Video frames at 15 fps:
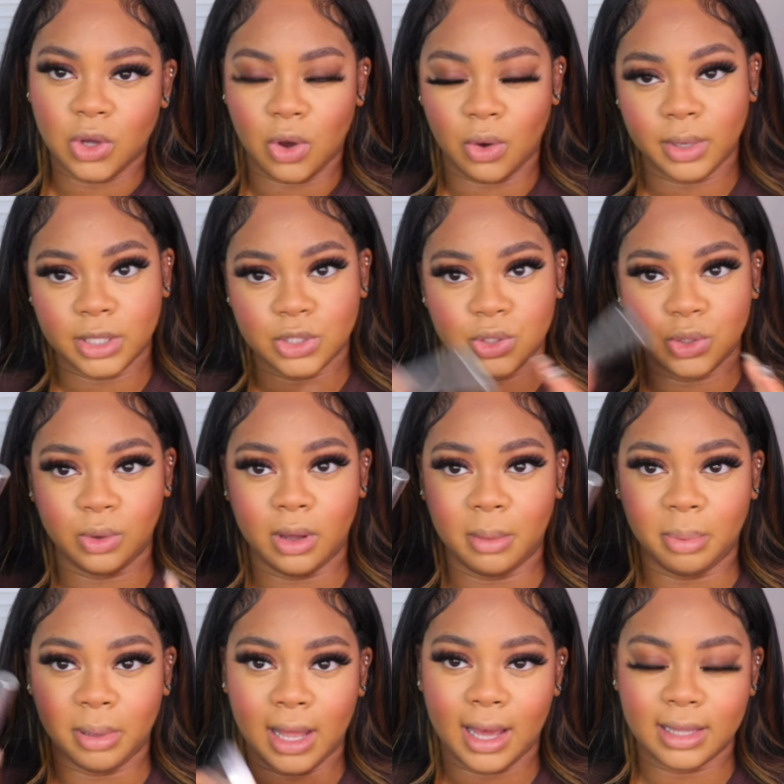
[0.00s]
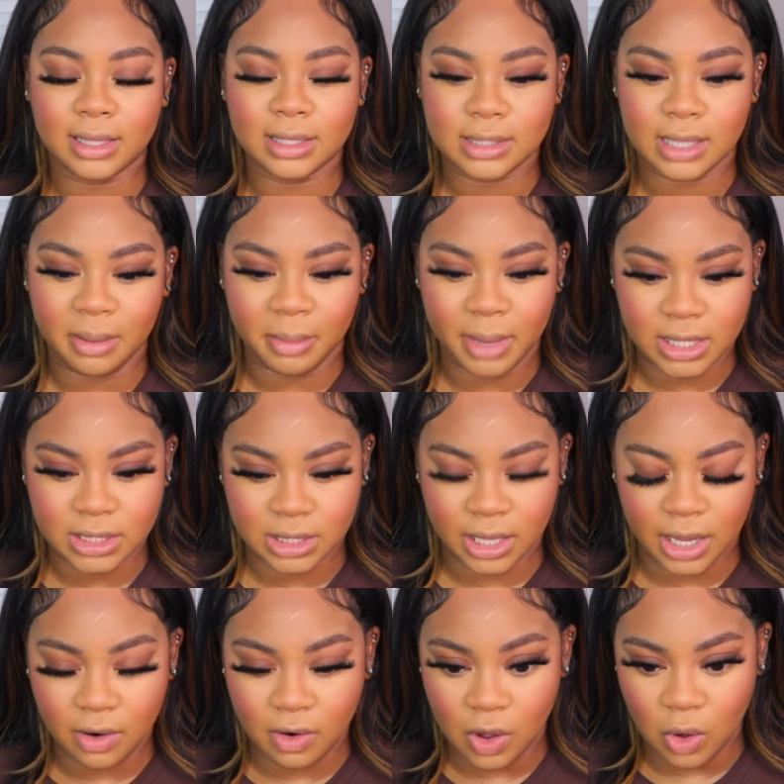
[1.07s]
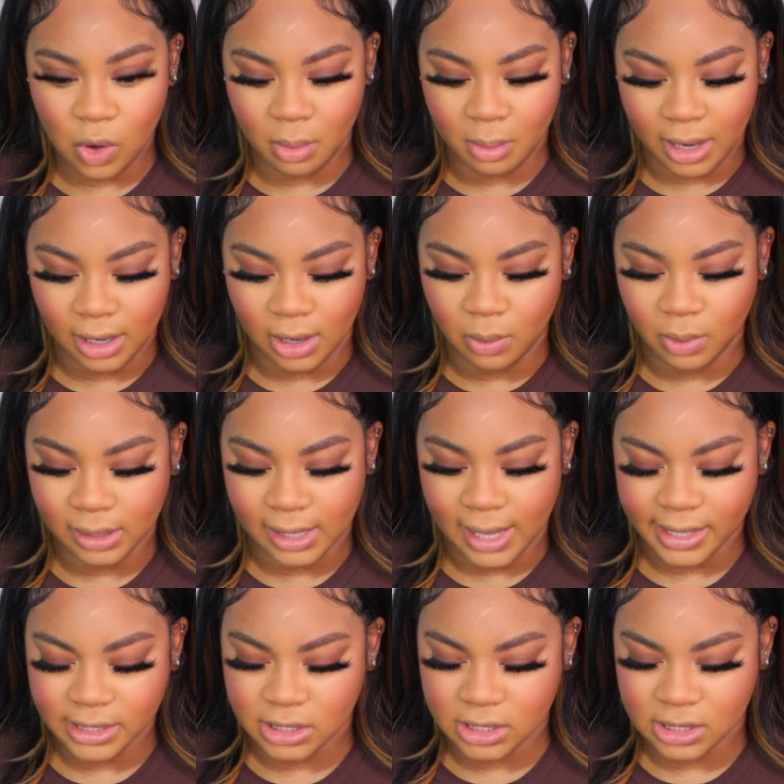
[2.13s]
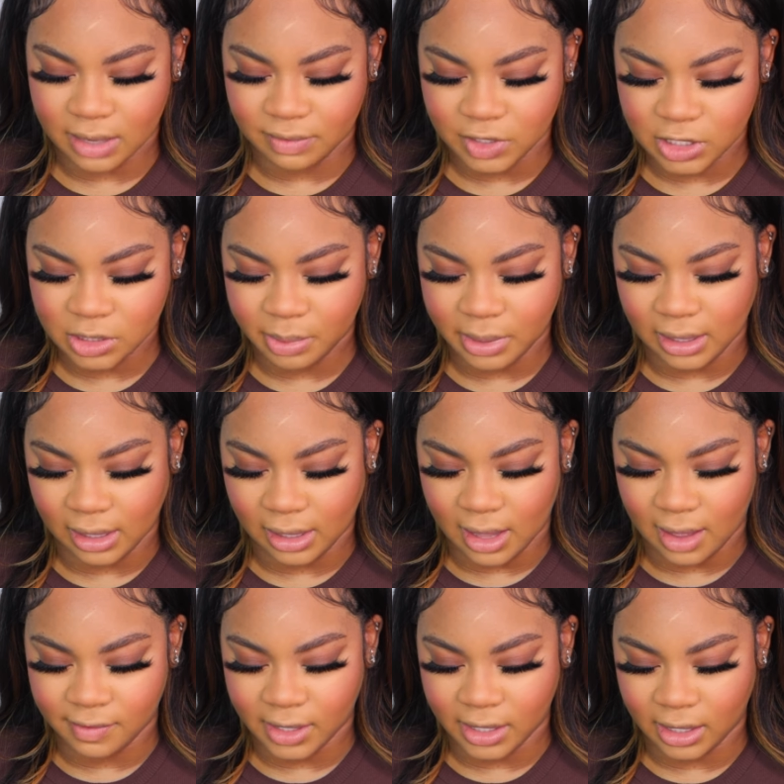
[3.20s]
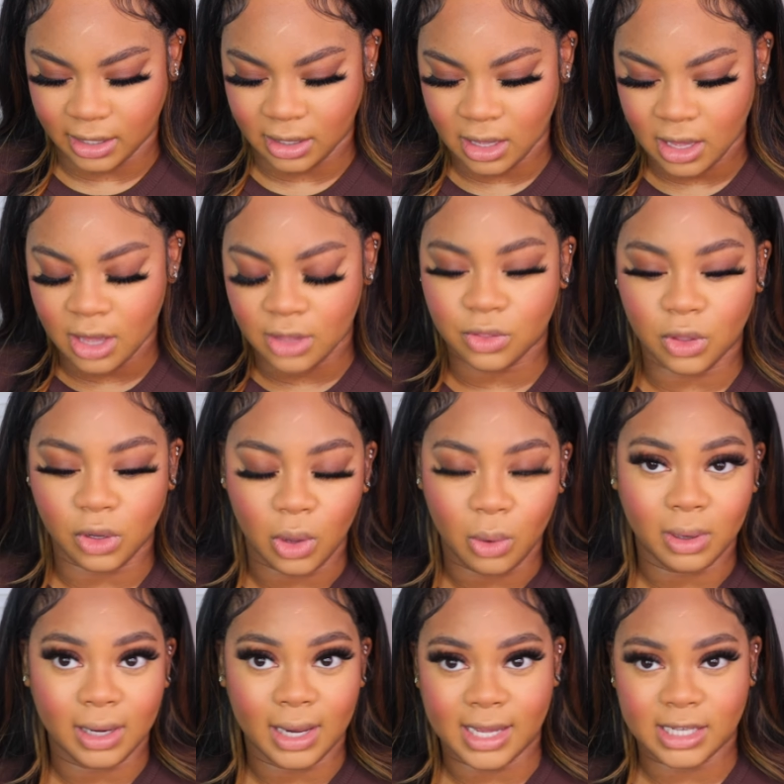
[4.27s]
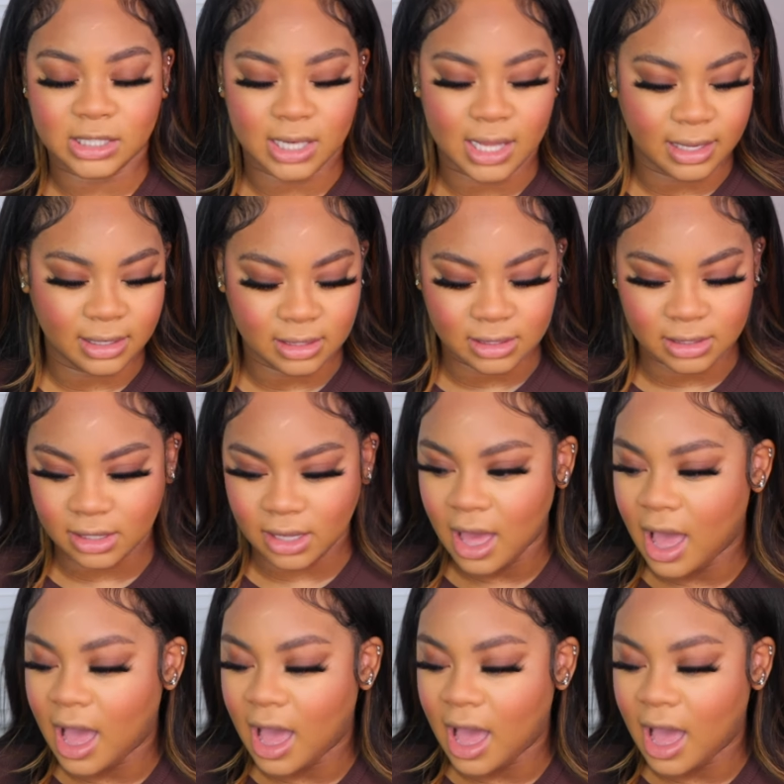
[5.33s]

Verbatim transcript: going to apply the same mascara on my lower lashes. I've just been loving the lower lash line look.